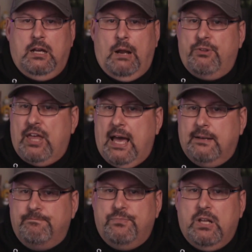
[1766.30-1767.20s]
And with that,
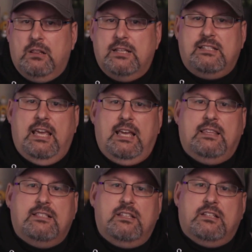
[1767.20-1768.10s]
let's take
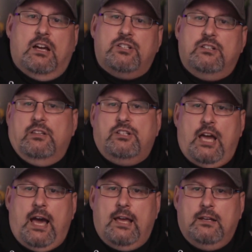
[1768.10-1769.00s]
this discussion to the
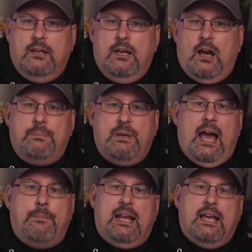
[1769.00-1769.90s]
chat. I'd be
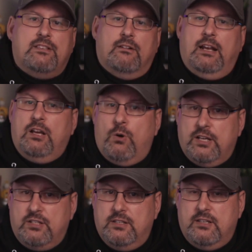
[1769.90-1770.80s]
happy to answer any
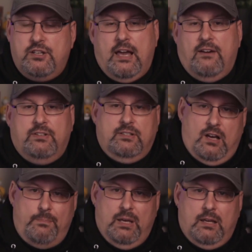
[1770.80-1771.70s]
questions that you have on the
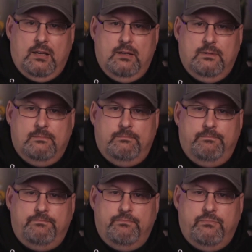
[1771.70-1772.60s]
topic.
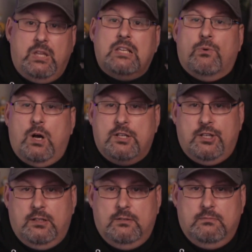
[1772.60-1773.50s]
Thanks for watching.